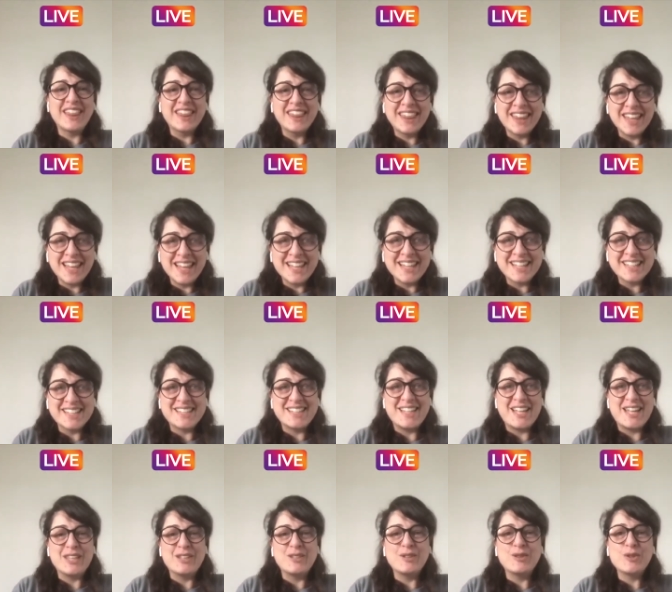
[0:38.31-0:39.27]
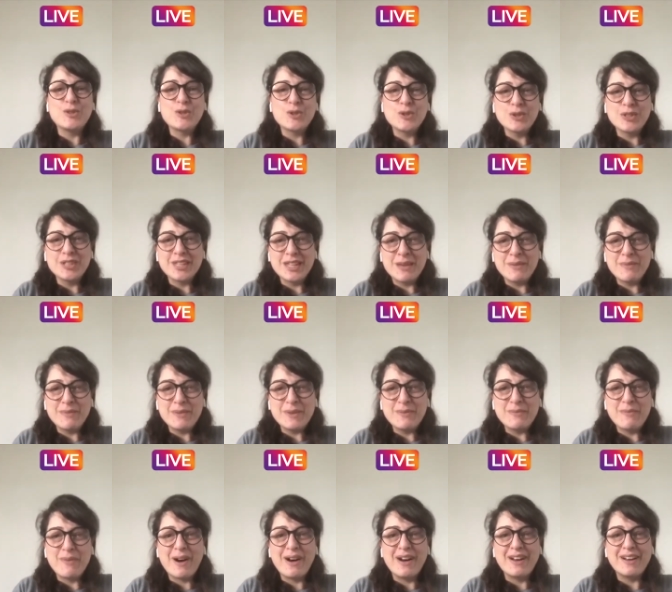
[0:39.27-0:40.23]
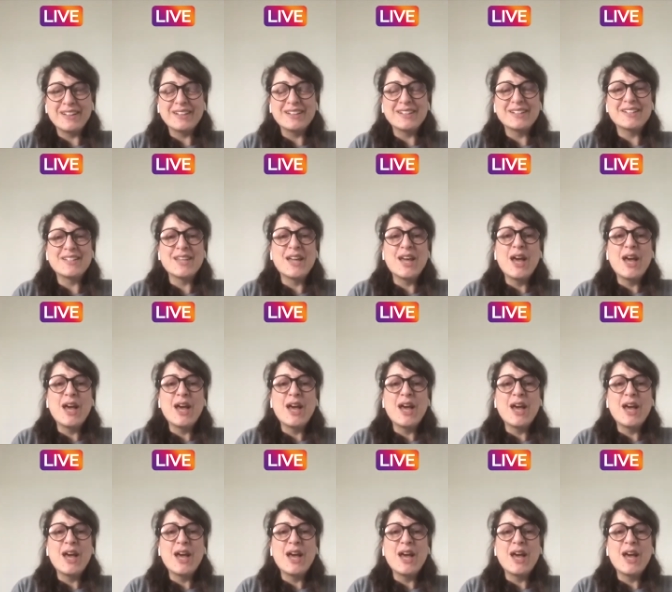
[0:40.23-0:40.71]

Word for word: things that you should keep in mind